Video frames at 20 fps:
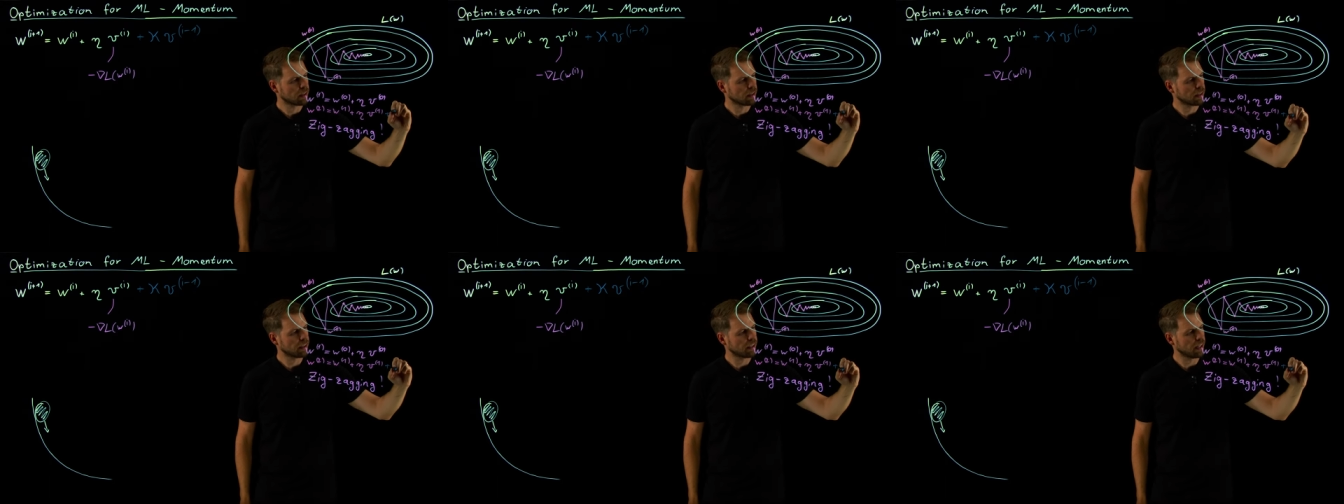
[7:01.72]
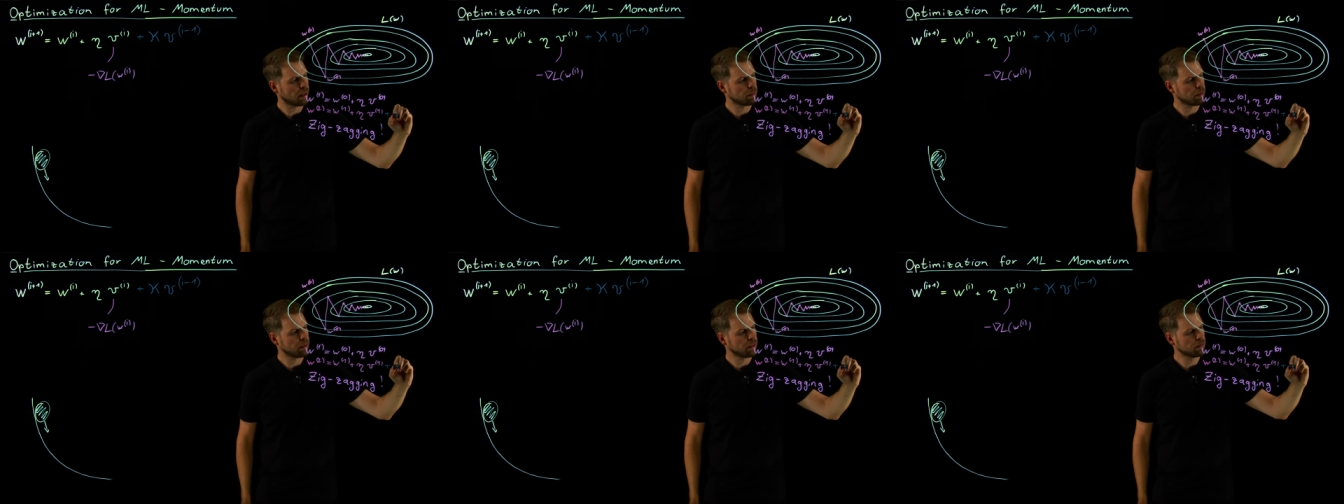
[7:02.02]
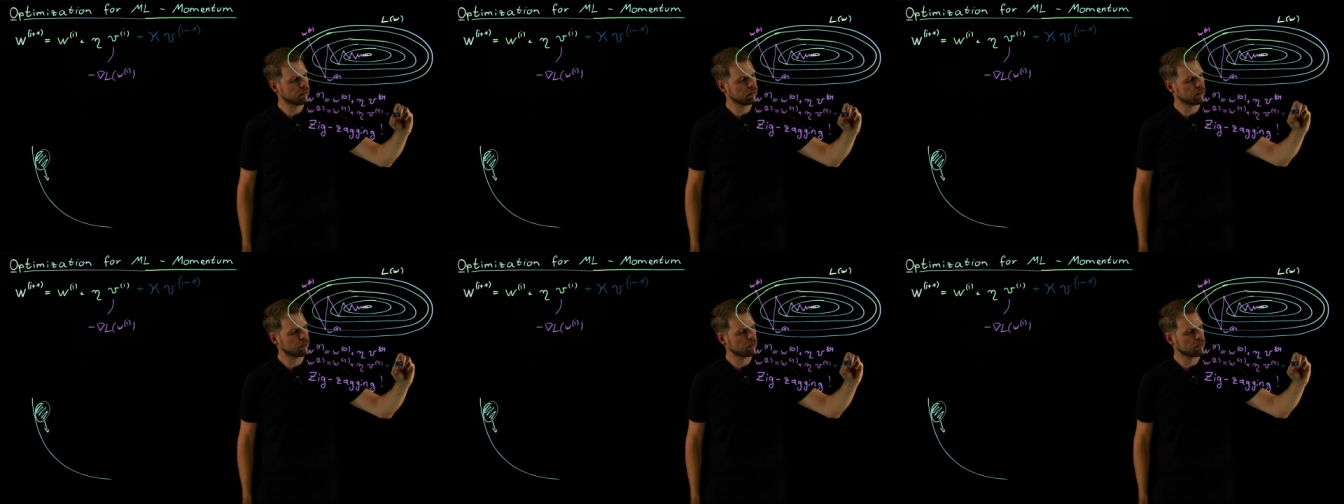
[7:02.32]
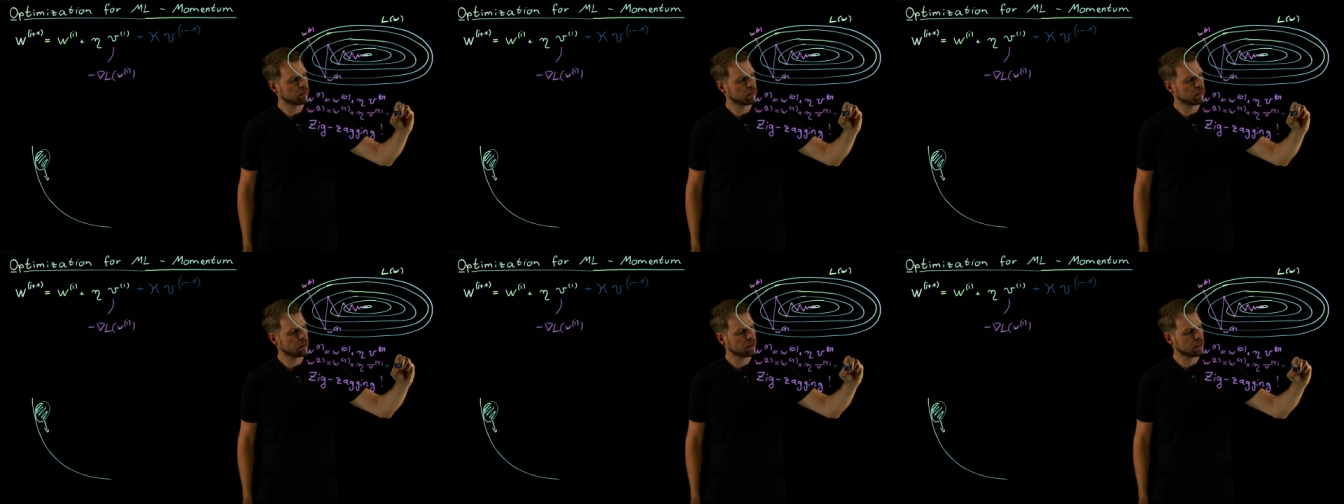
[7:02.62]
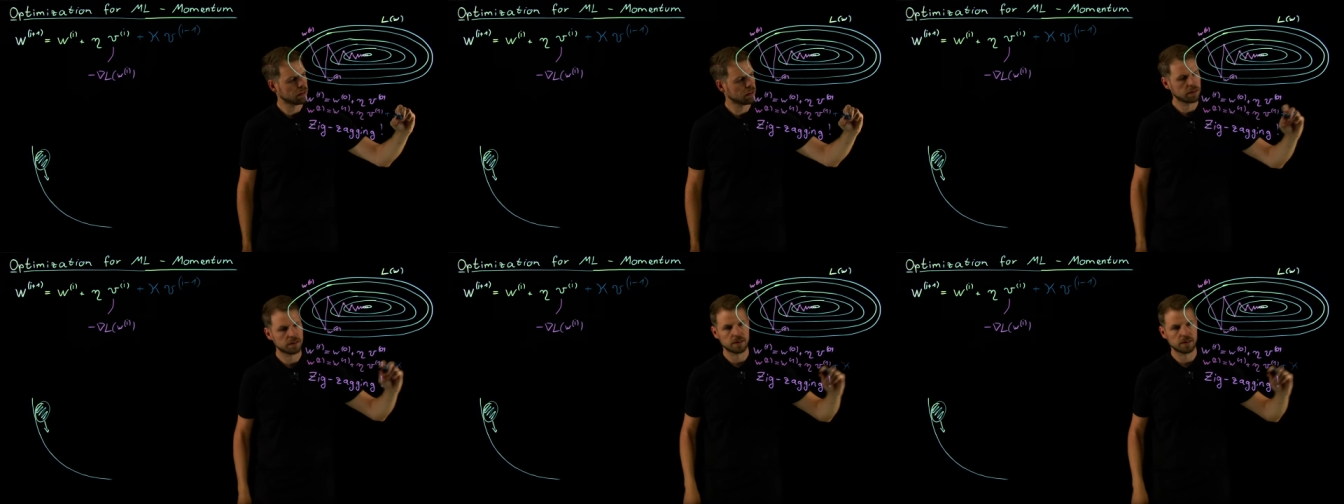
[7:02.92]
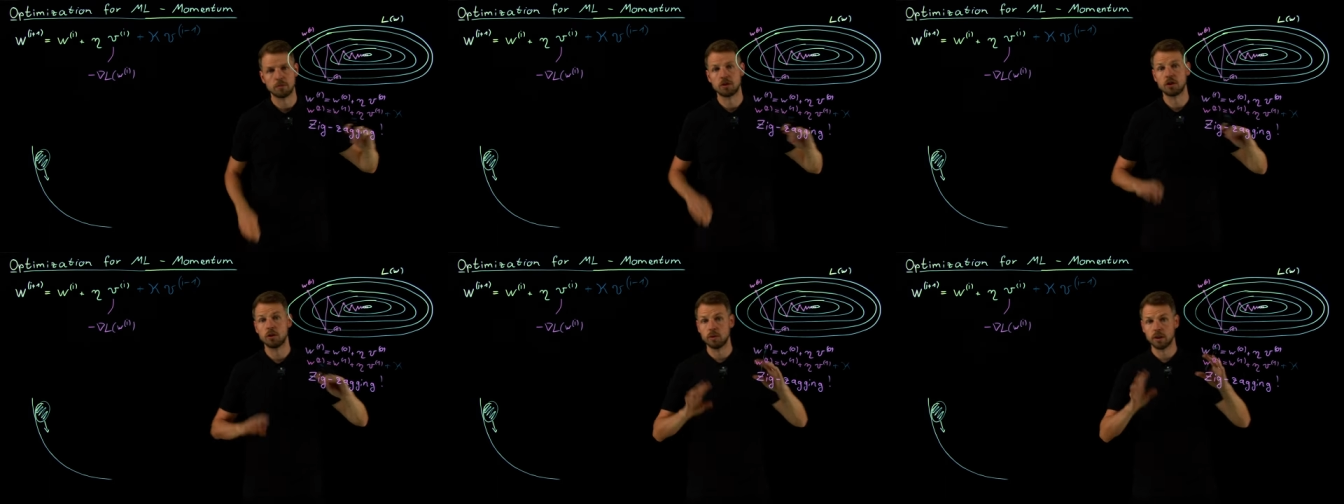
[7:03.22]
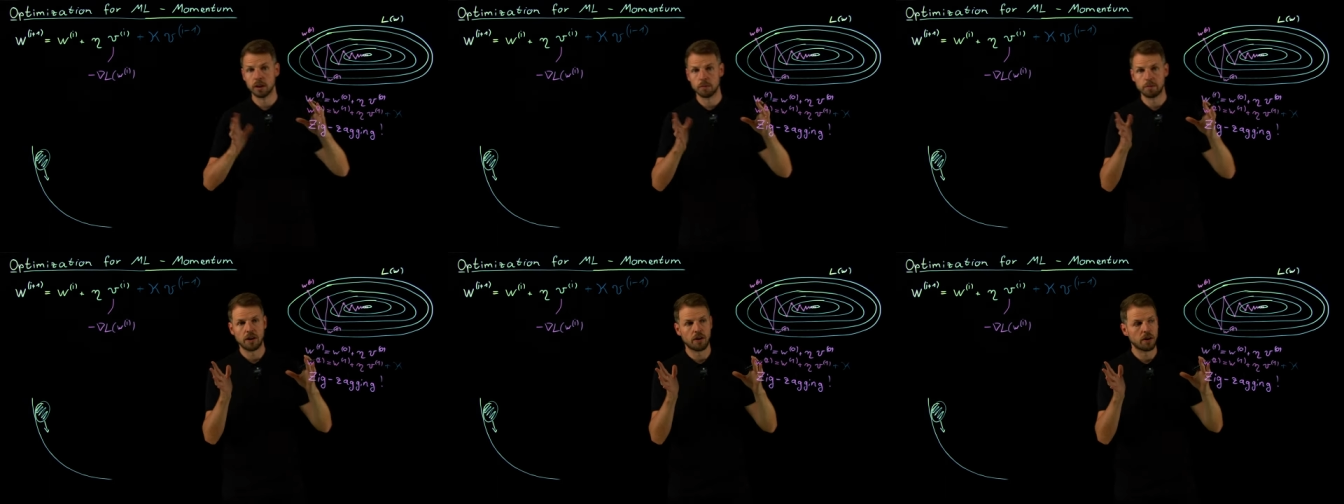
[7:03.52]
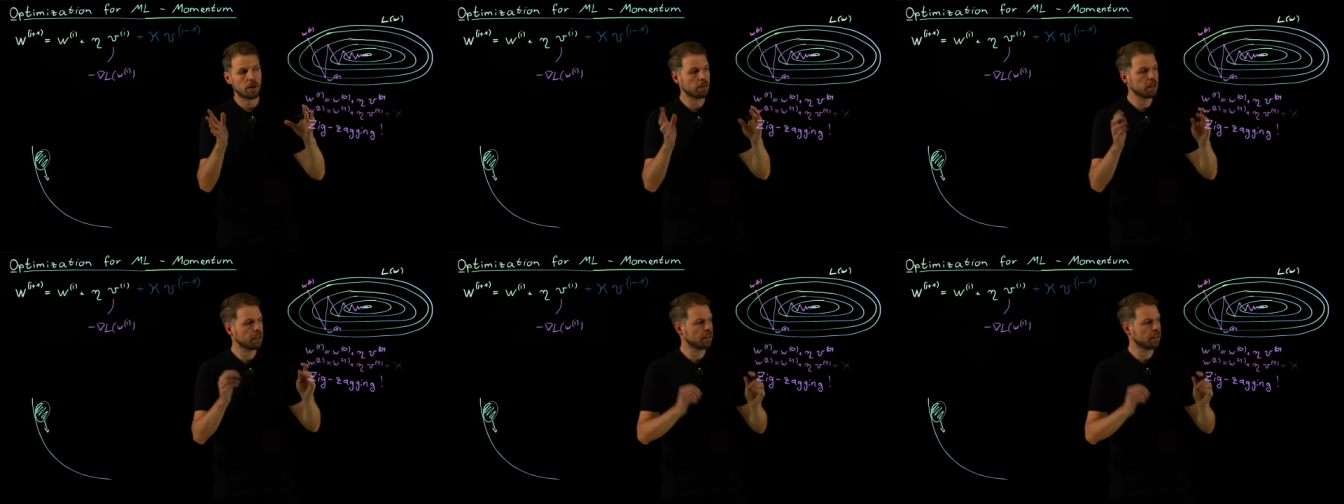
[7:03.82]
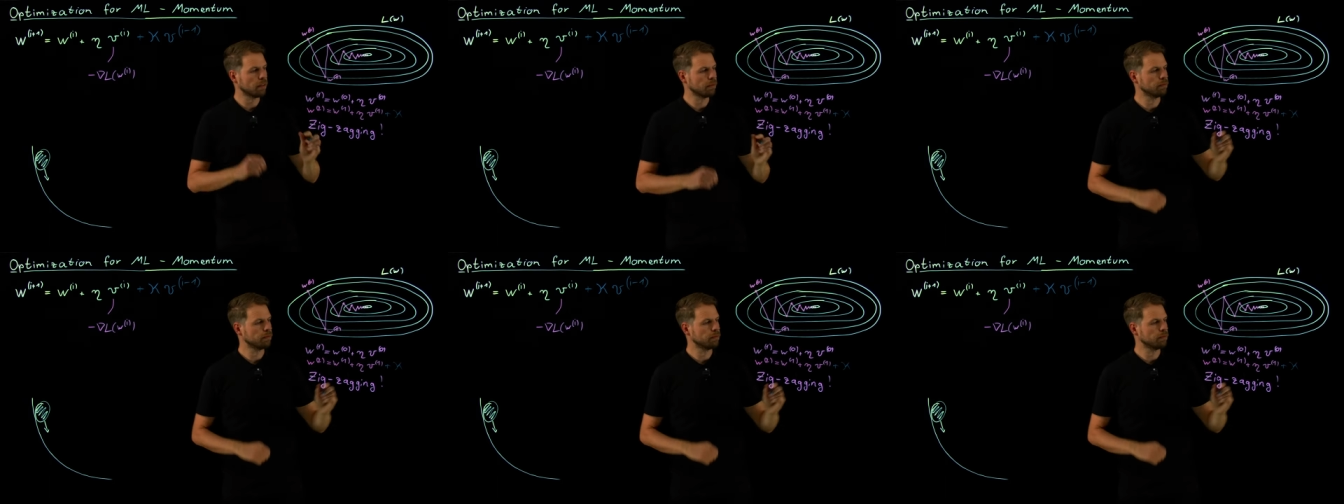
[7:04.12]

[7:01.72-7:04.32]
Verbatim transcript: kappa, some tuning parameter,